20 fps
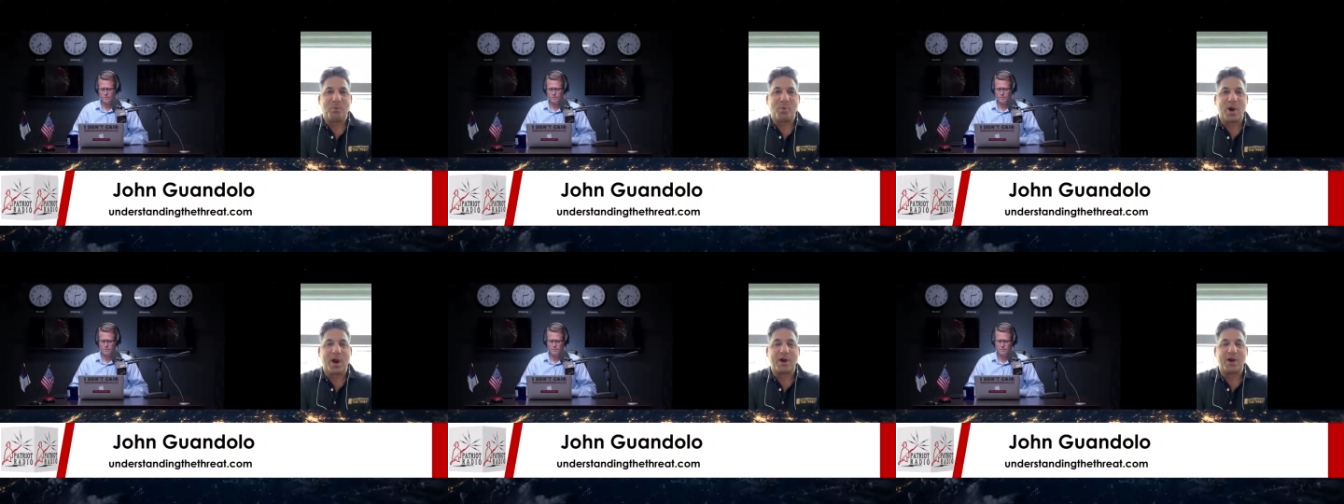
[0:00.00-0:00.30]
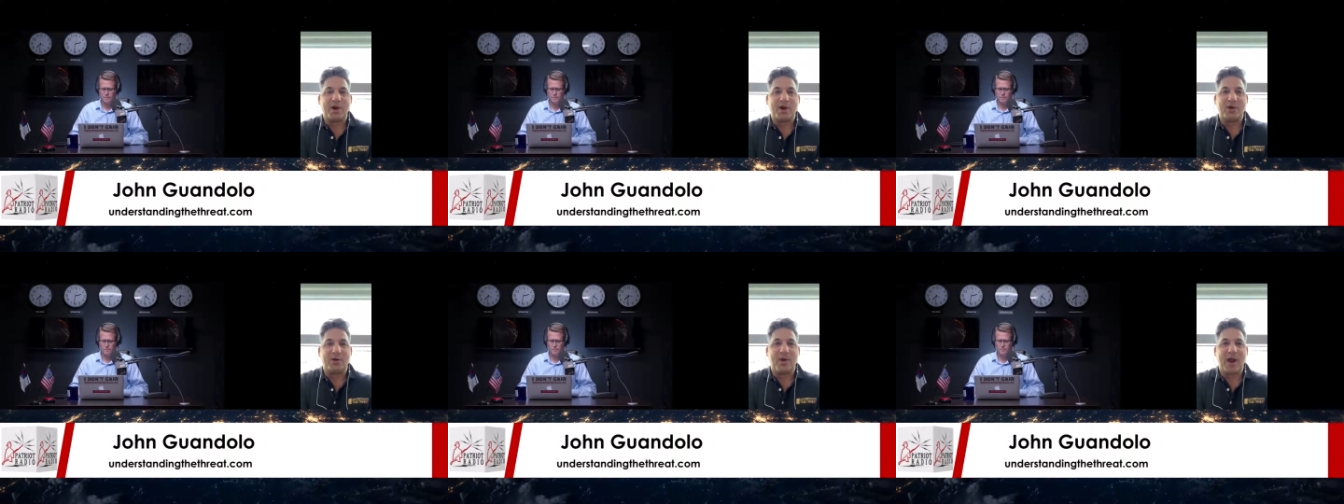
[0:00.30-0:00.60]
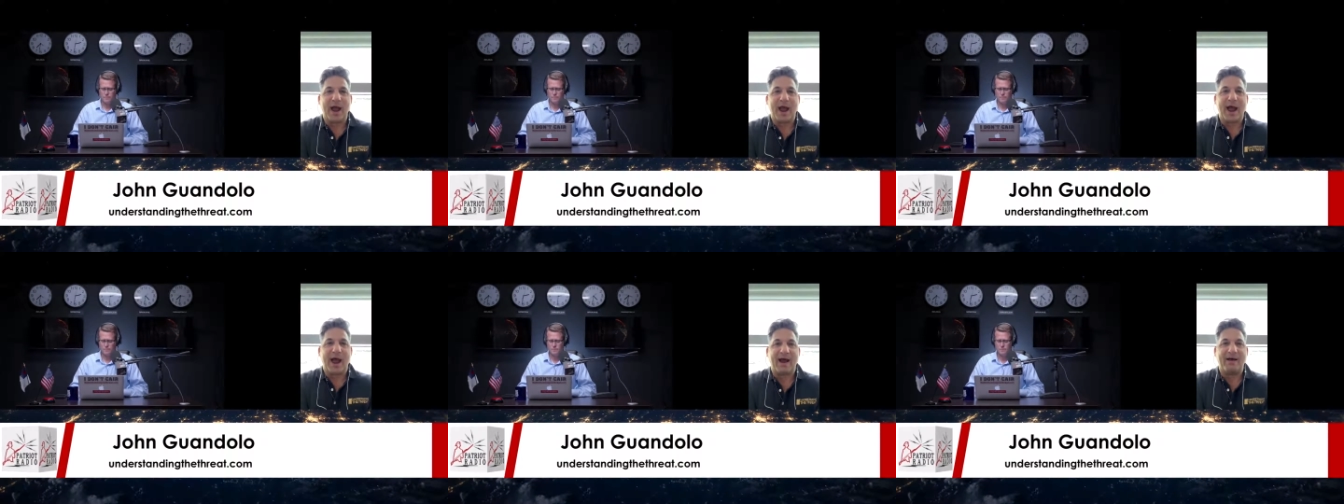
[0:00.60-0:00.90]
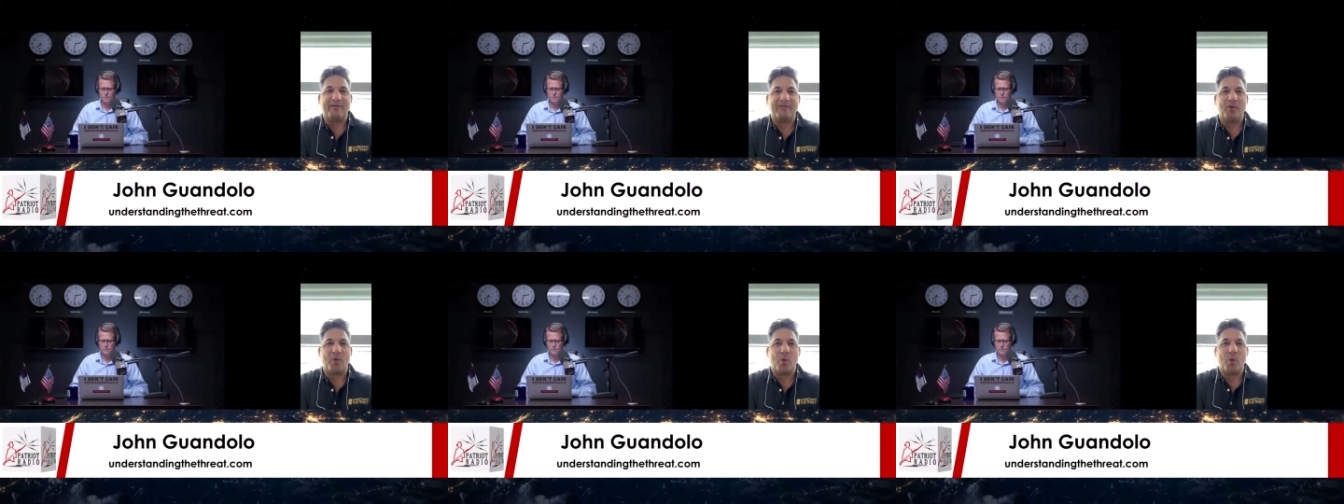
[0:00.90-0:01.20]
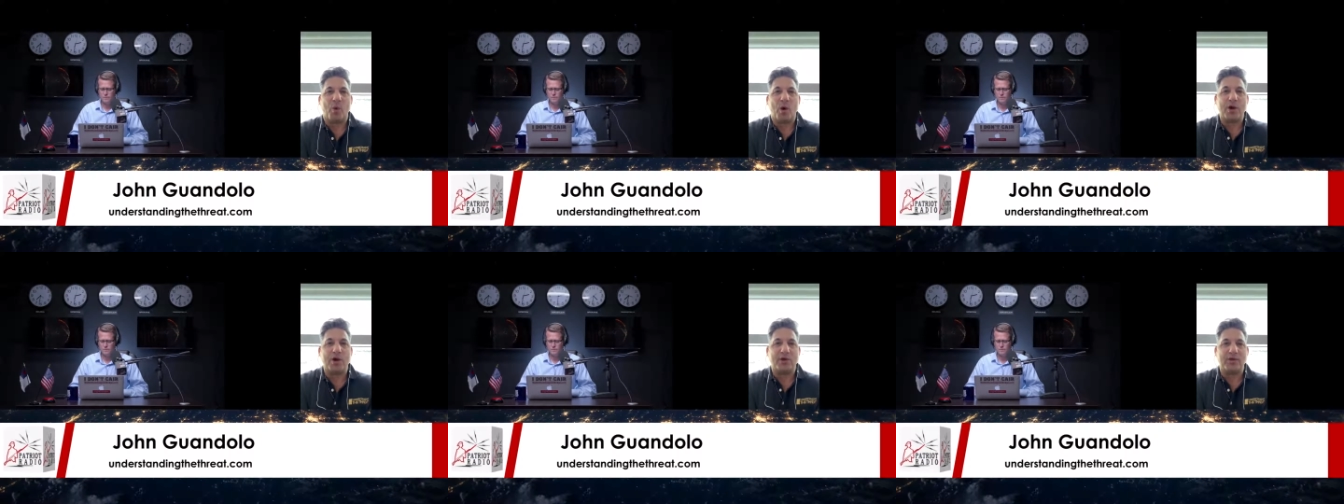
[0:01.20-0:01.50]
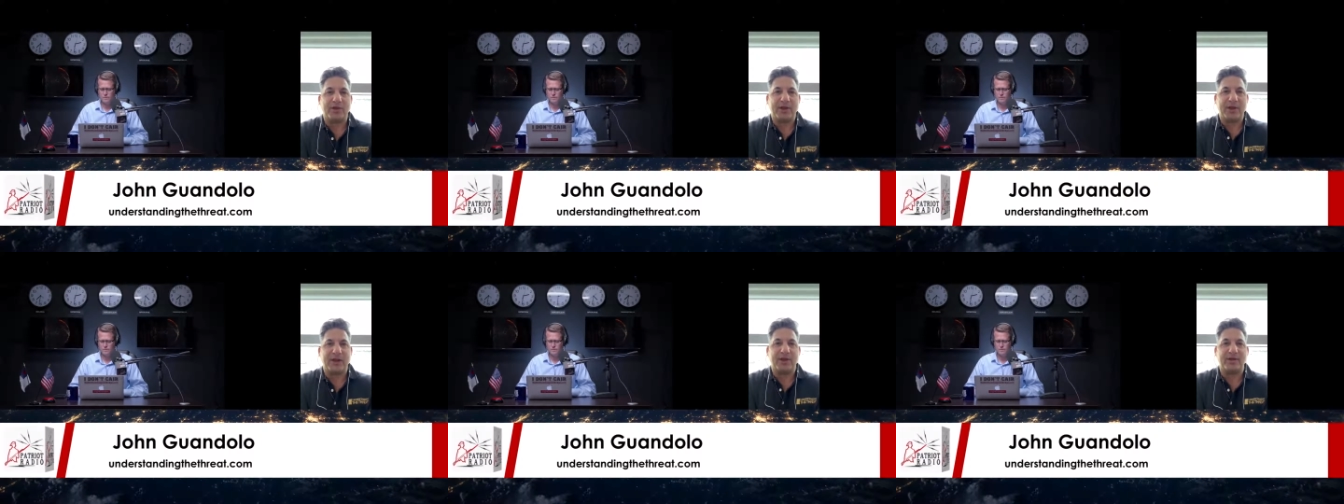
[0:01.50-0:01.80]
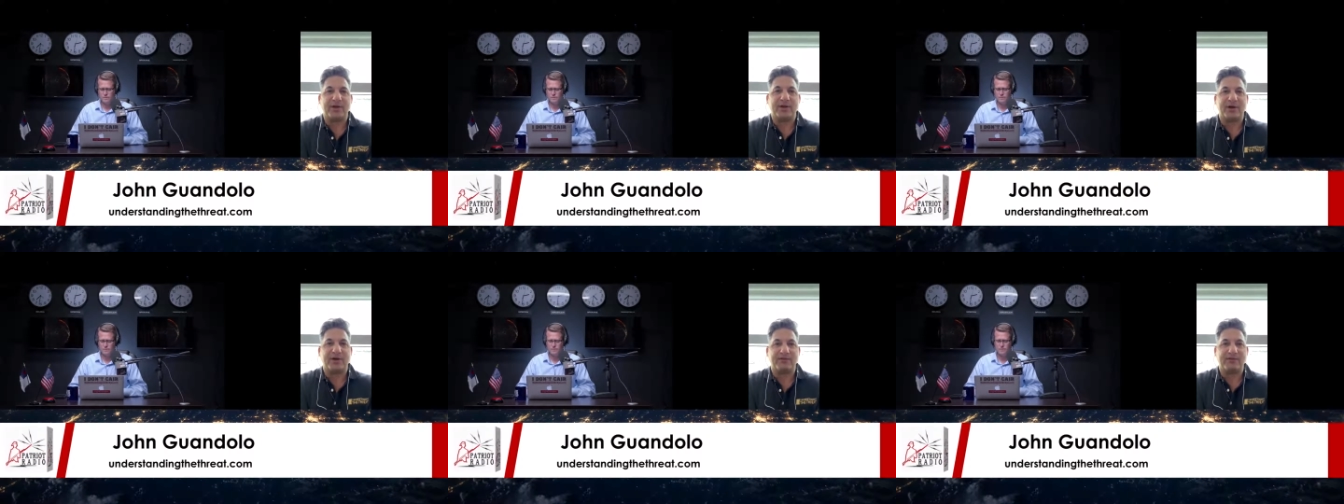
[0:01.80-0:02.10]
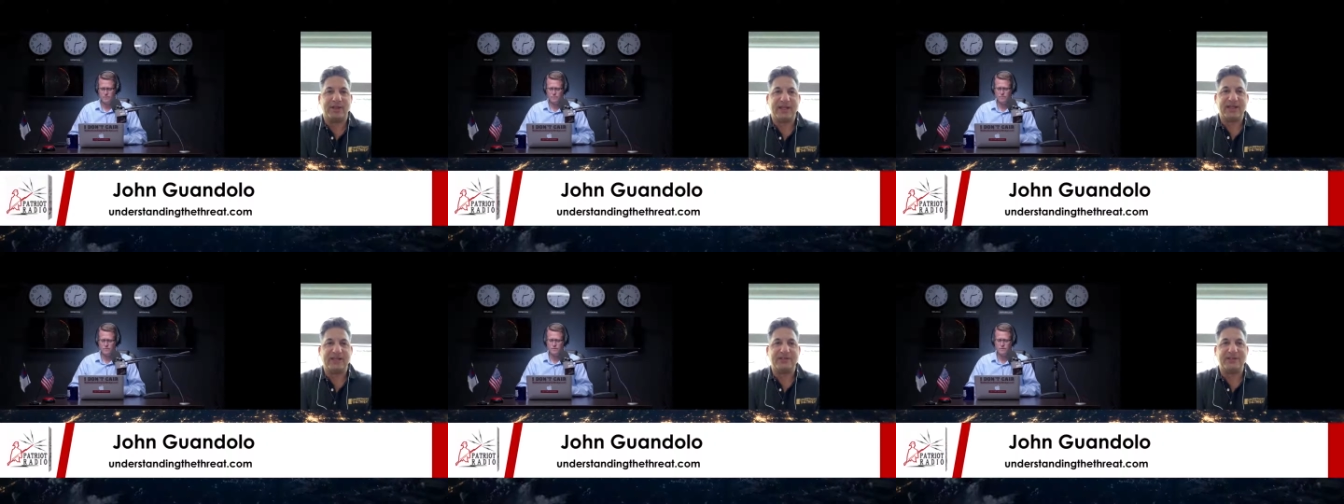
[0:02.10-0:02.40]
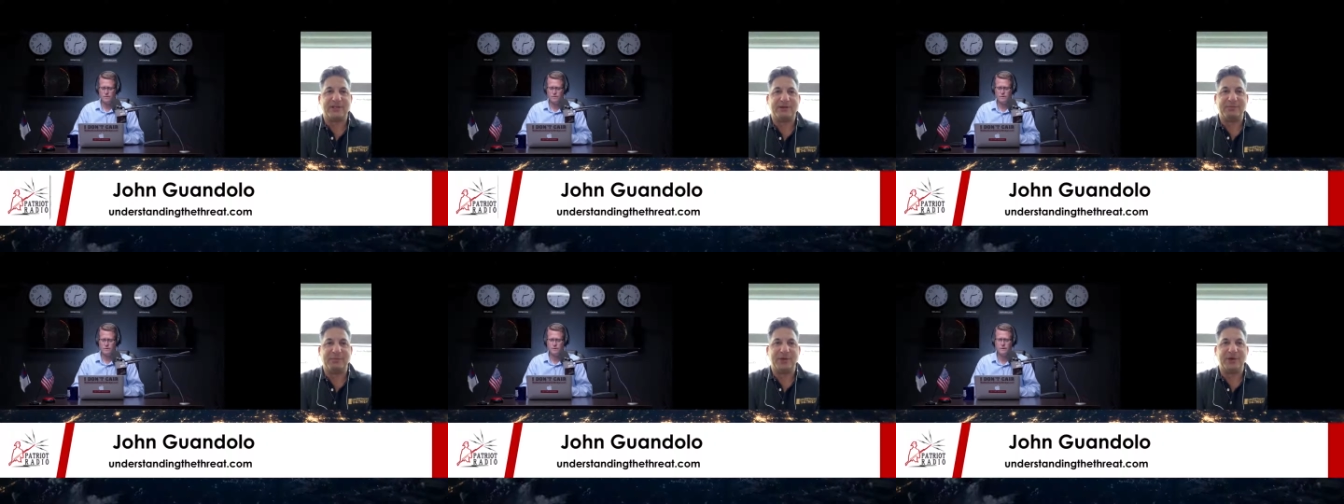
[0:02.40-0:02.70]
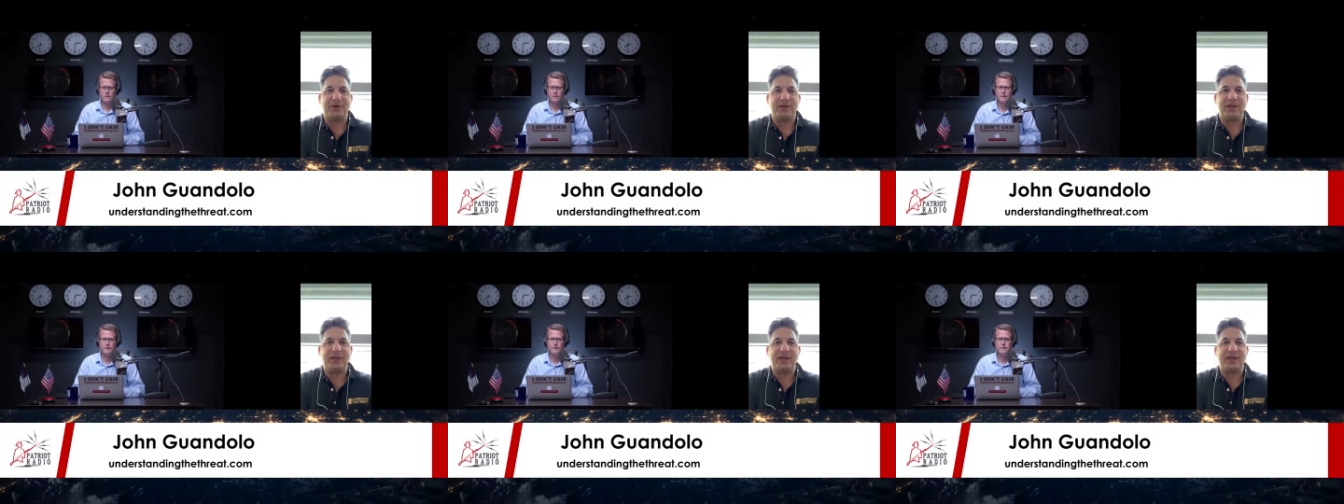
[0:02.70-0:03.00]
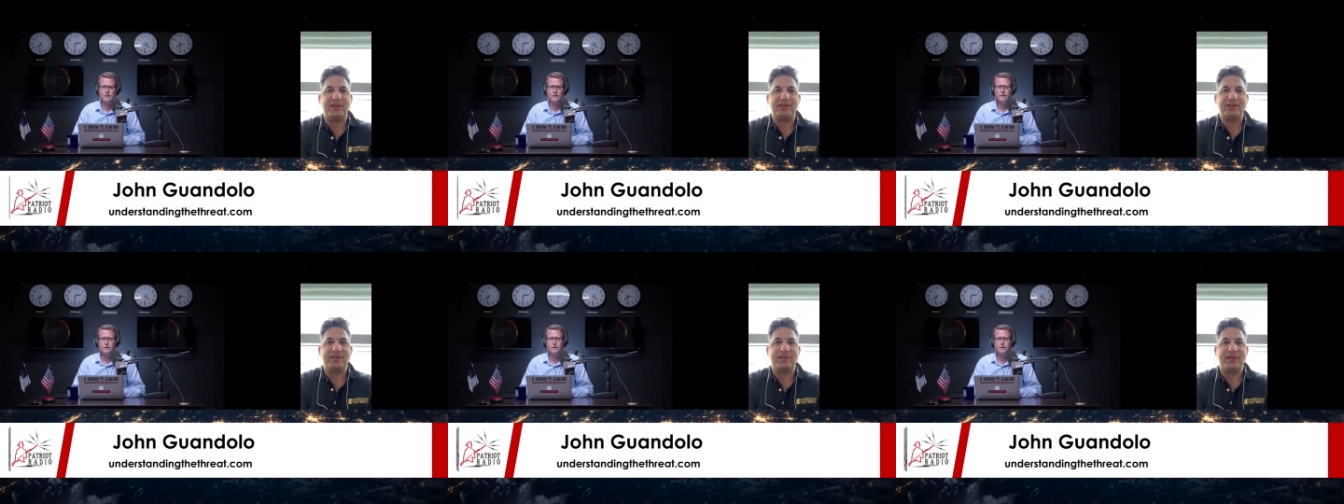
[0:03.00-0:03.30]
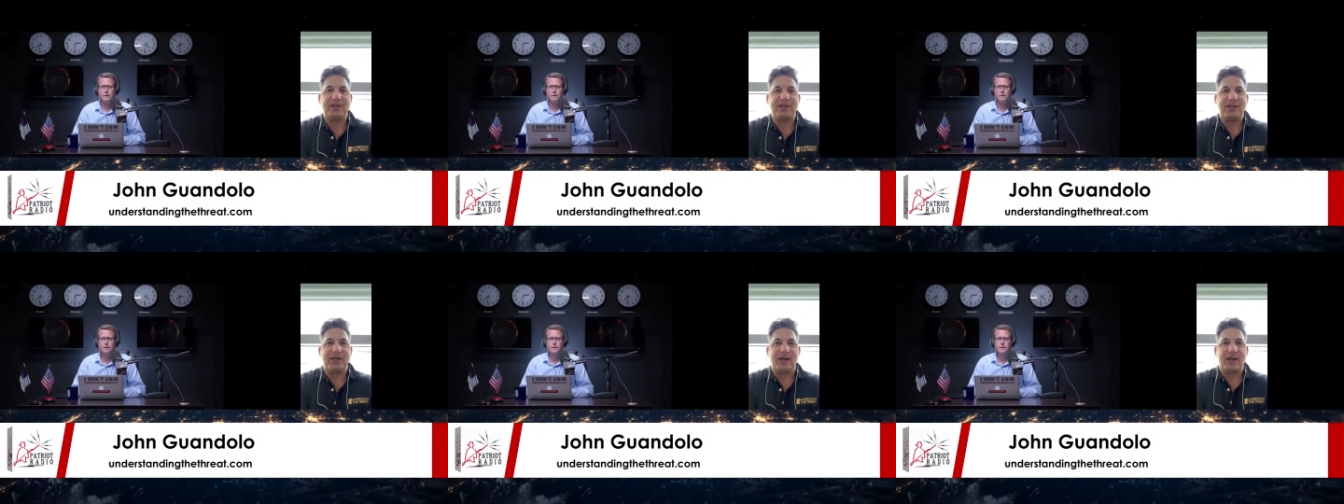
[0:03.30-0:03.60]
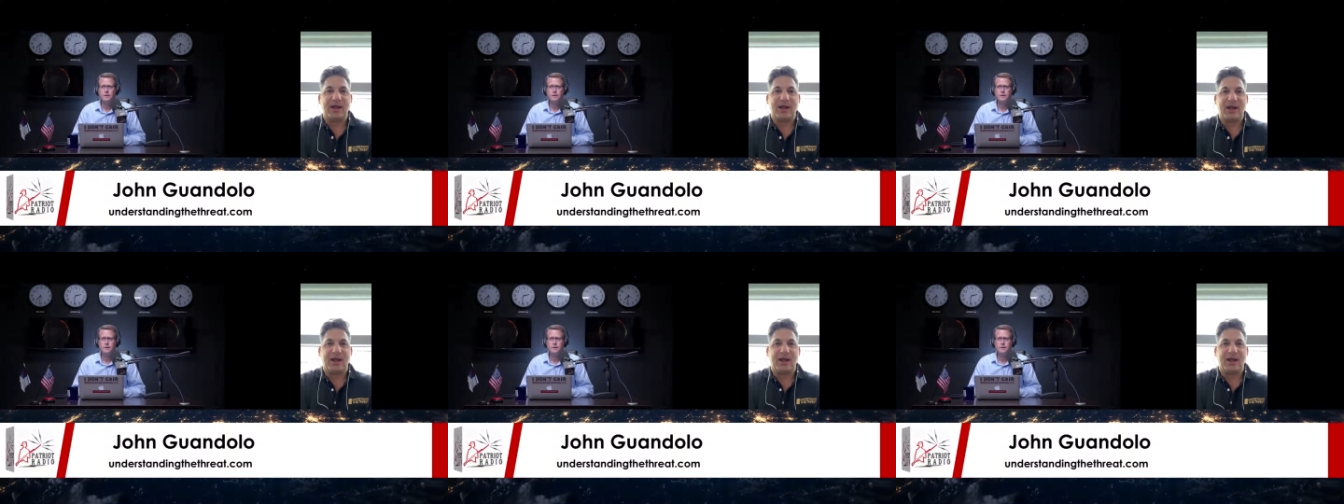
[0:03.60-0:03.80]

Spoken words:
where you have one or the other of these communities,